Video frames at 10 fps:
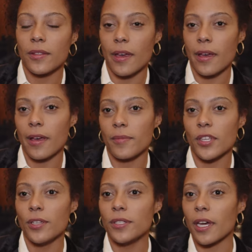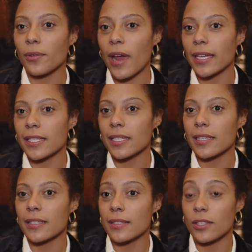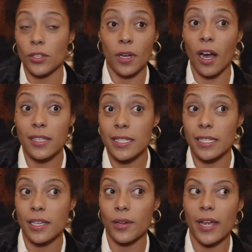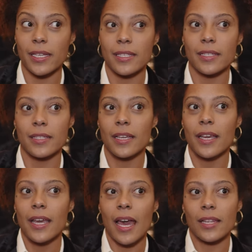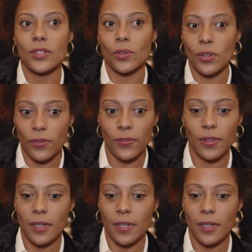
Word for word: Um, the new directors, the new casting directors, and sort of,